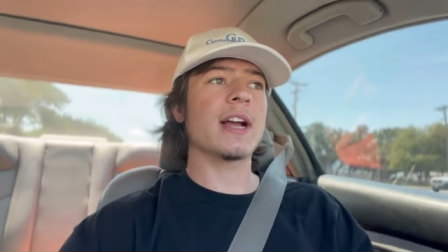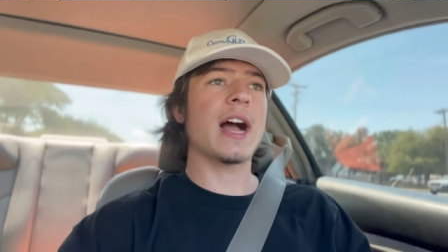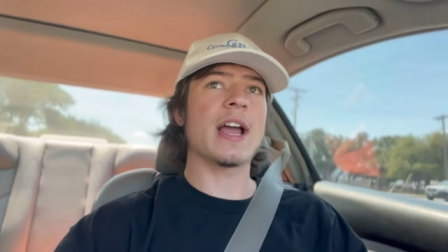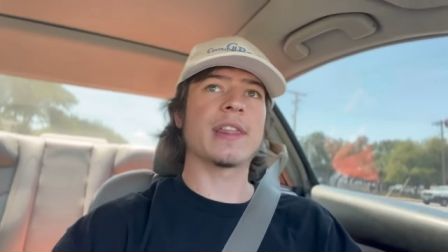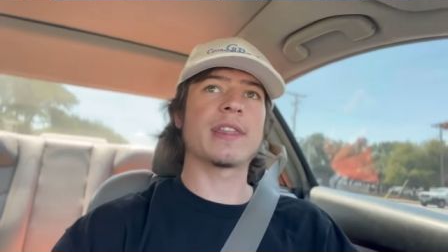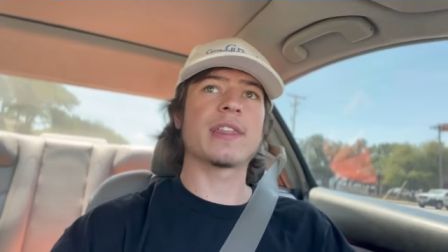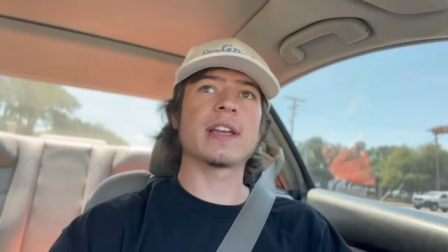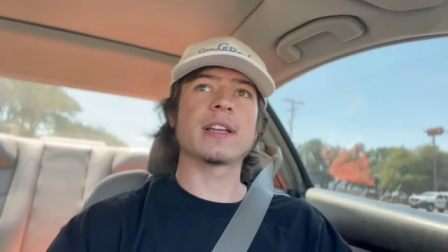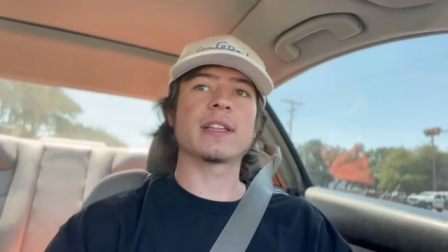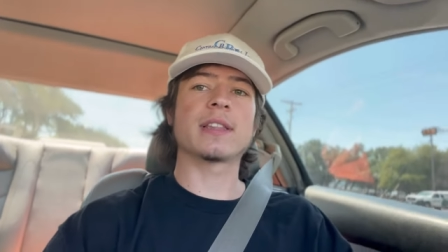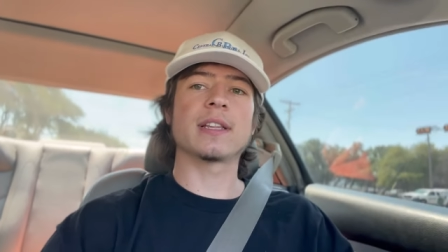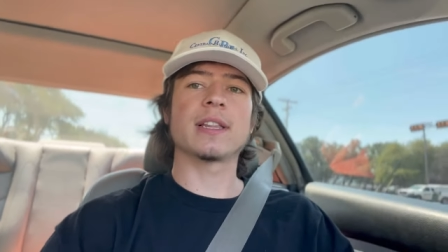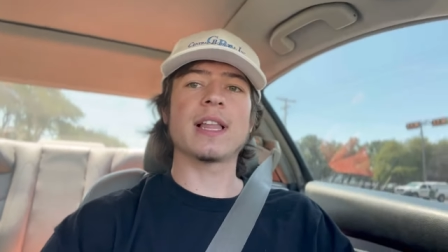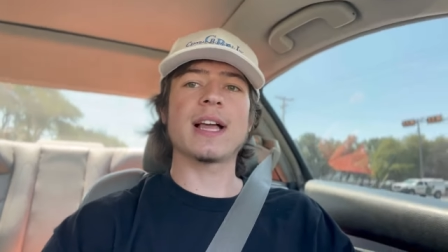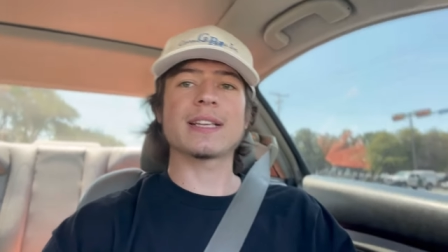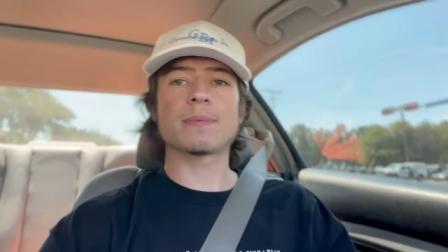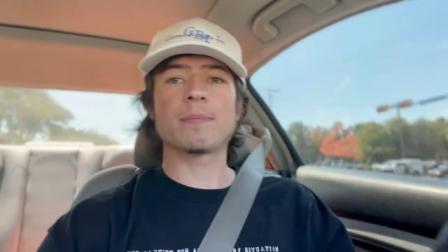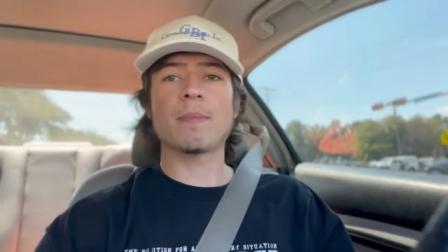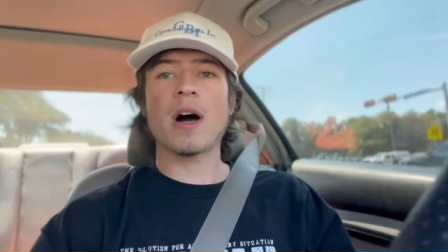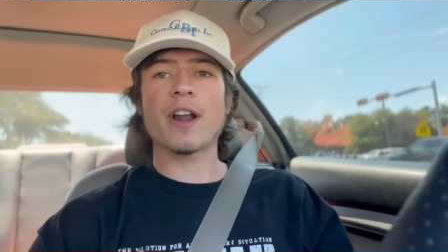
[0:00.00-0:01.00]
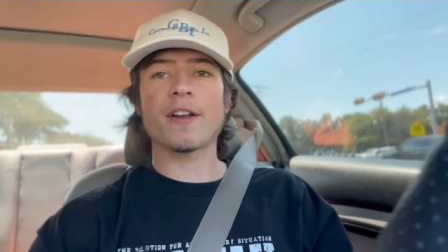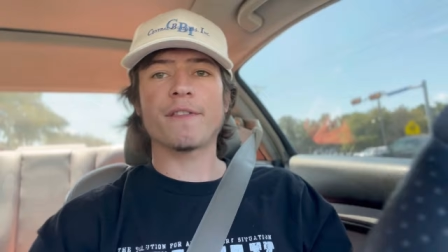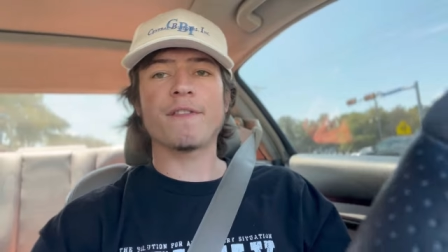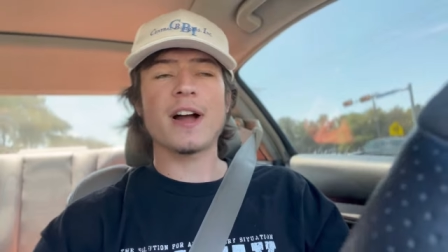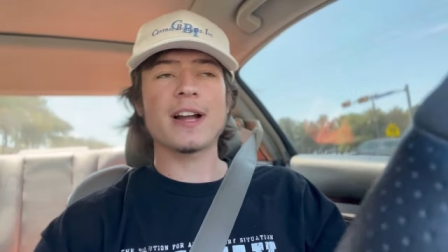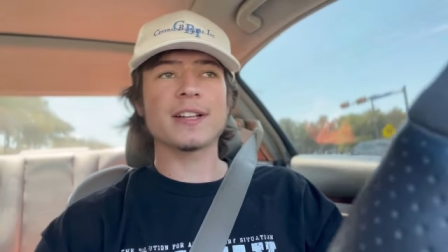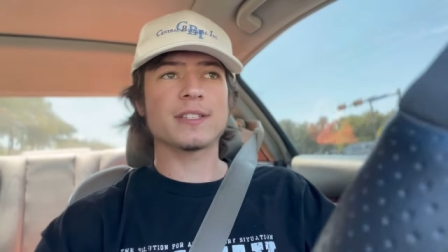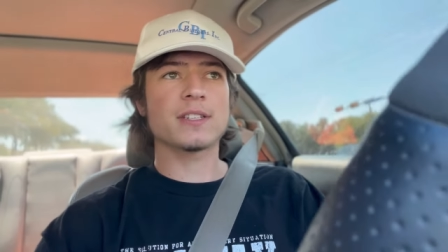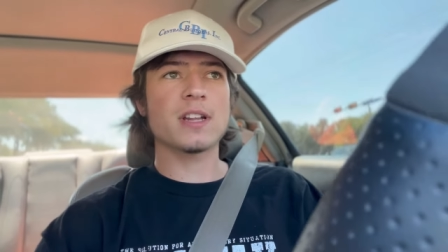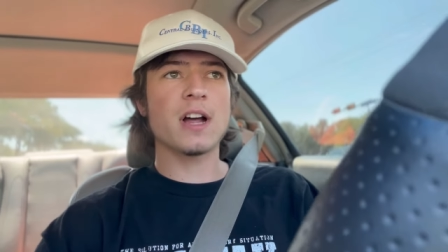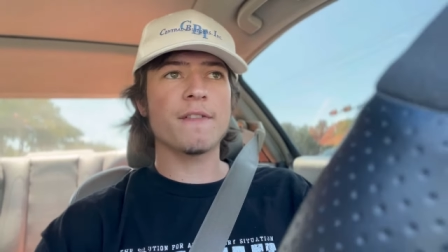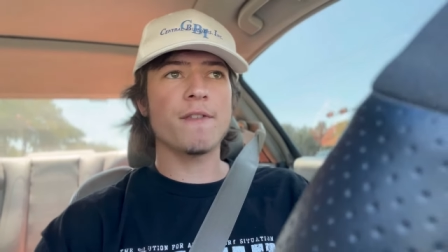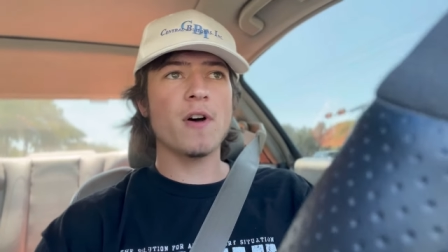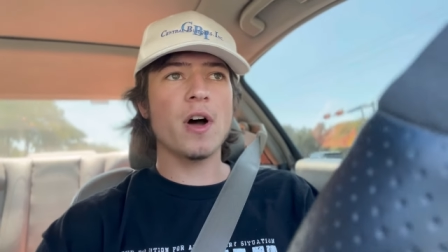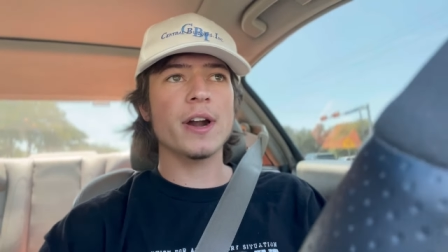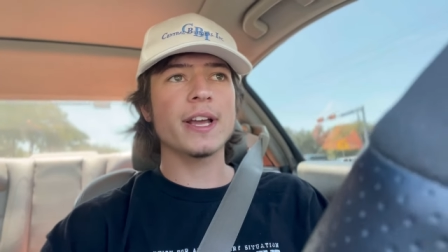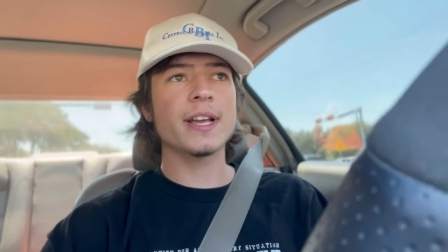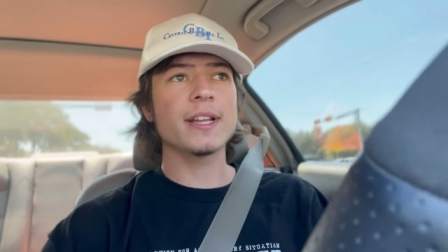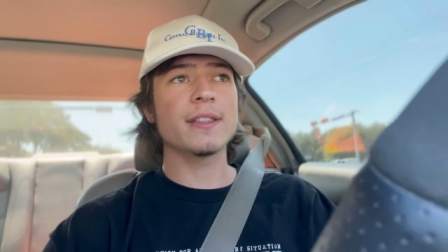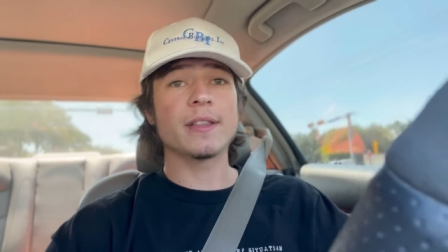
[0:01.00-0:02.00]
I think the less modified stuff
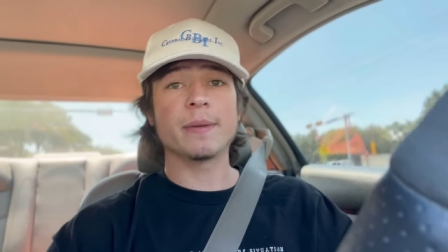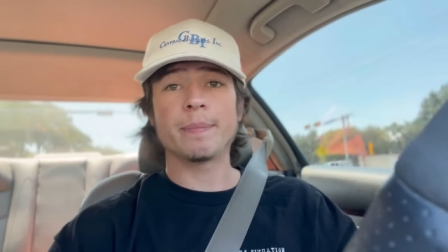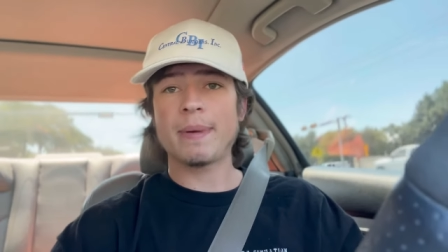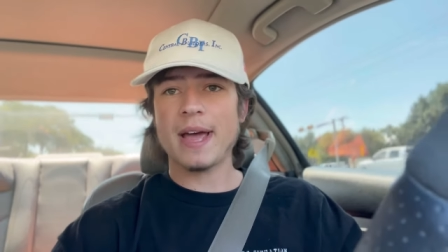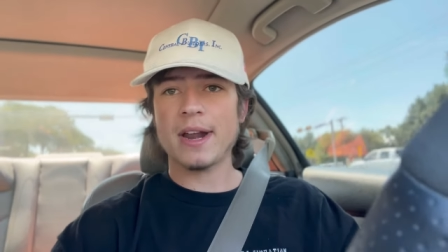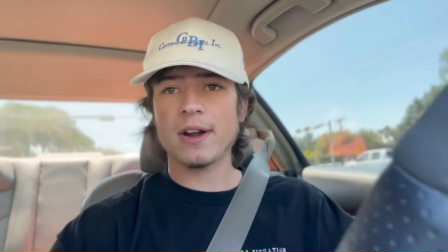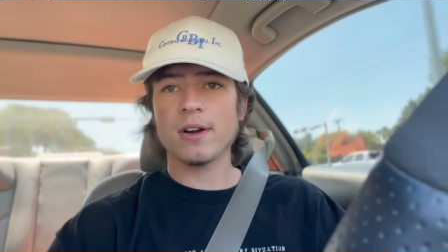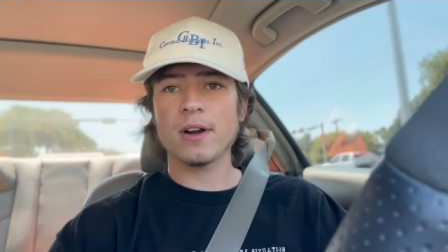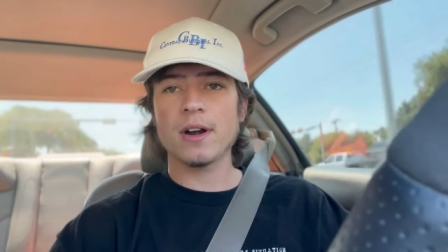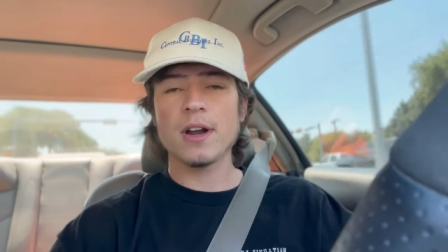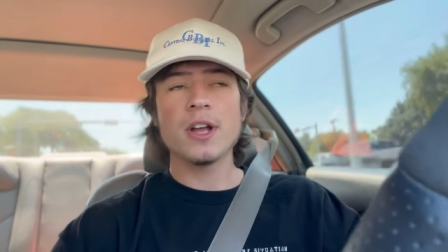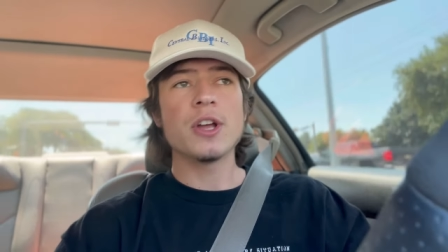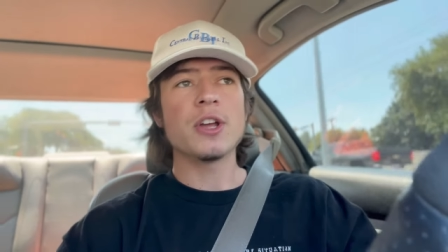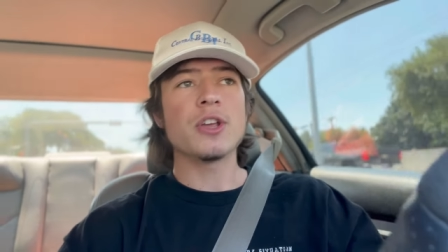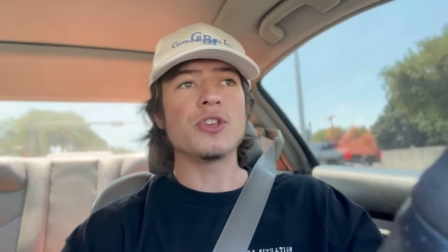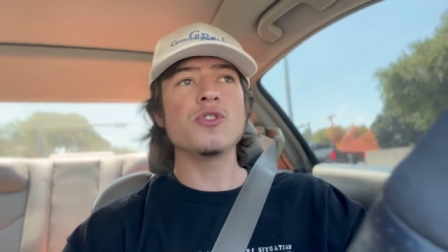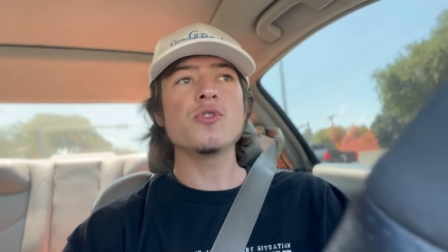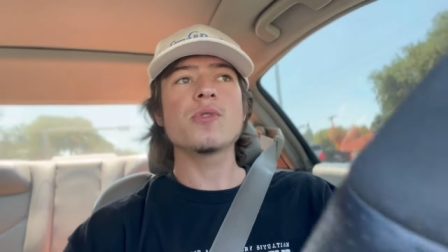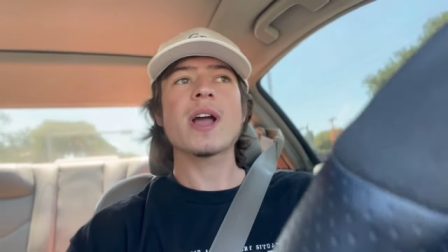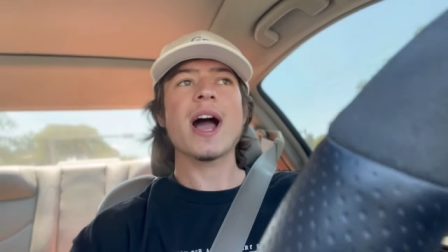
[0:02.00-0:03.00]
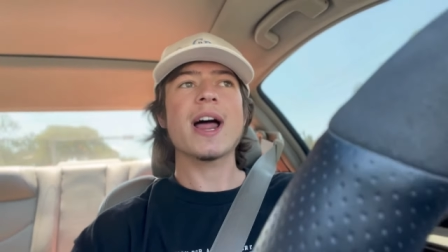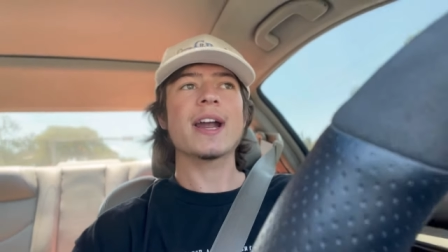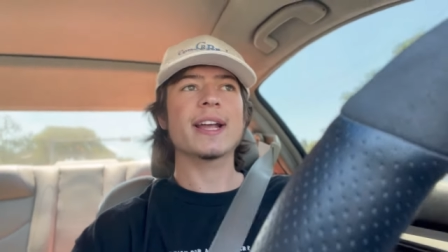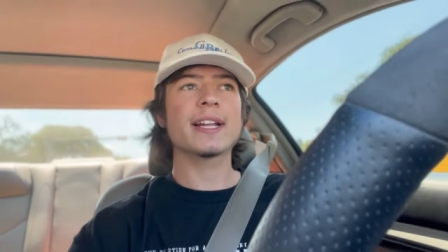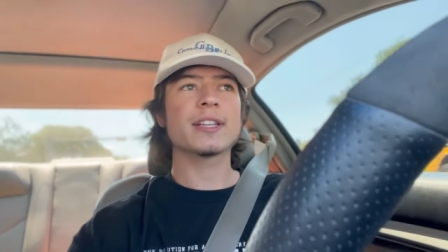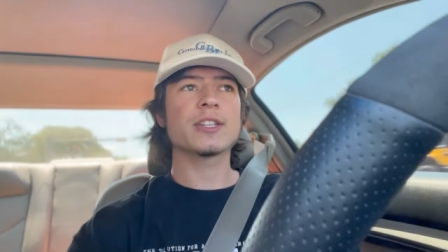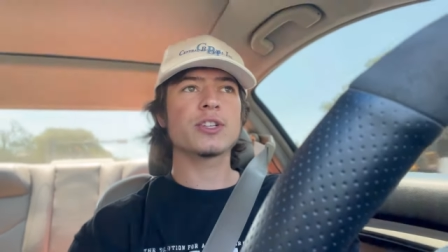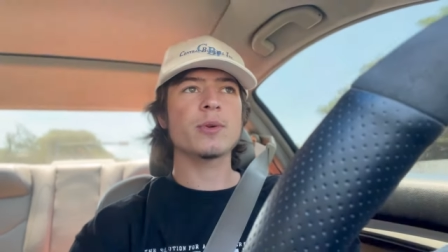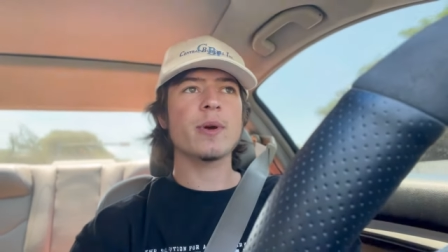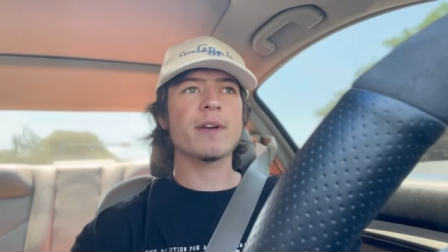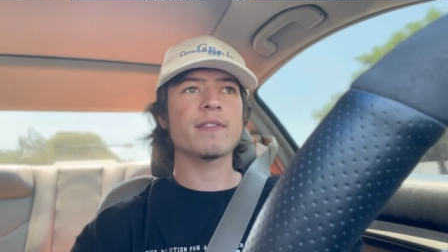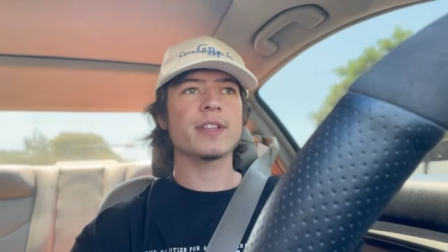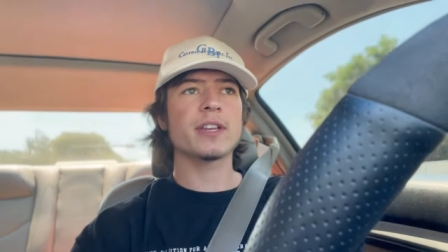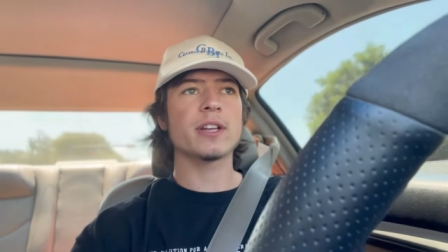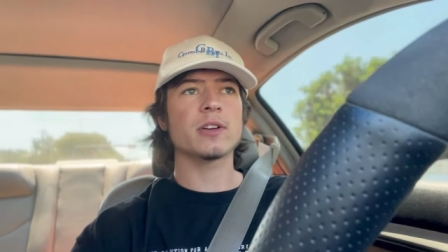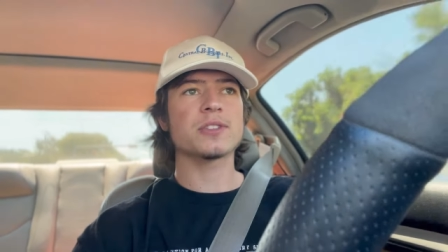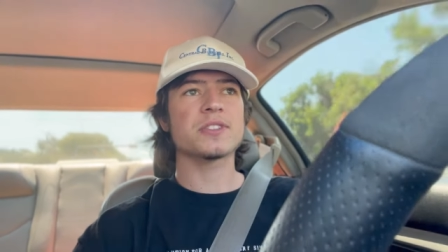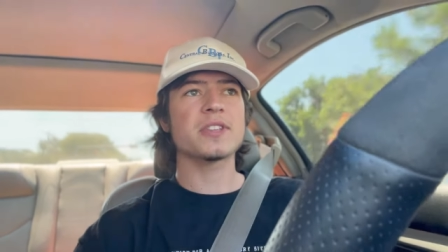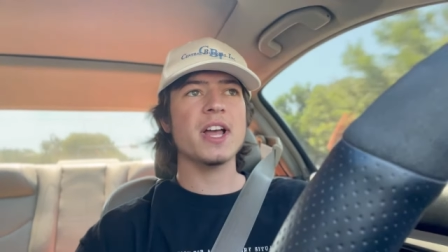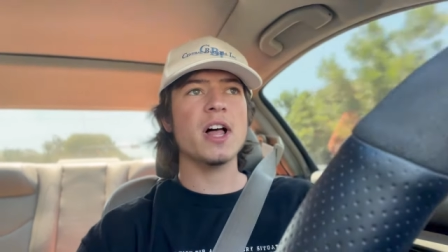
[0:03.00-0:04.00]
on it, the better. You kind of get to do everything
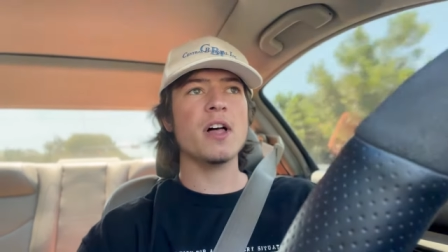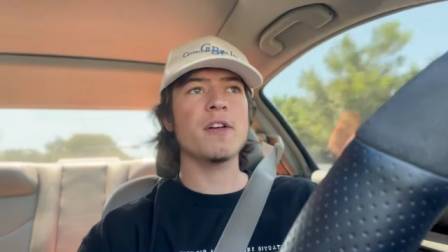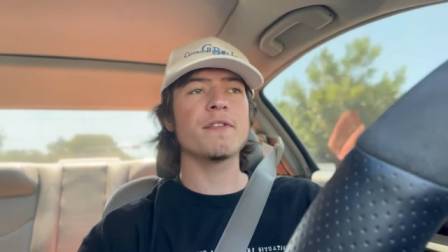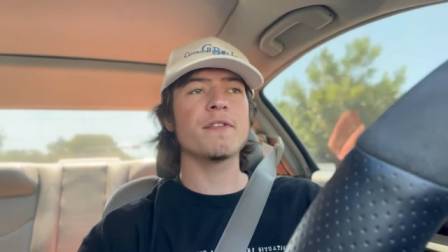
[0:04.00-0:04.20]
yourself.